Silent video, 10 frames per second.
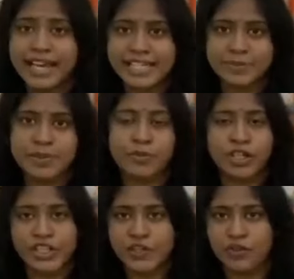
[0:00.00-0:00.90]
ATP
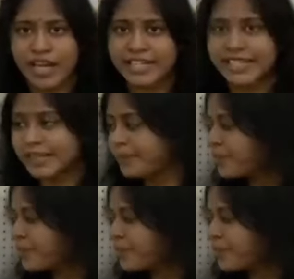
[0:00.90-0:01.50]
molecule right here.